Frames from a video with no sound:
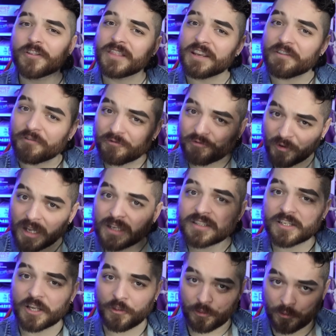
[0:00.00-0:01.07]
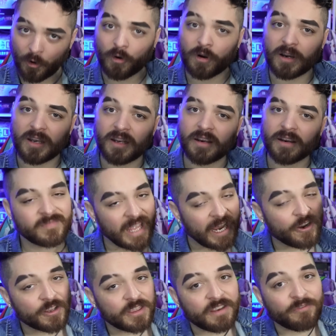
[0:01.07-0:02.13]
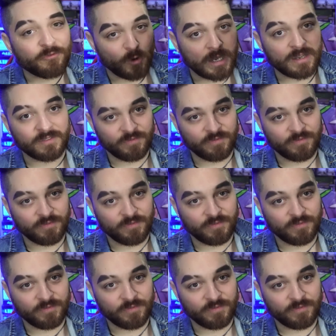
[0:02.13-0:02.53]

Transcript: the front authority. They are the front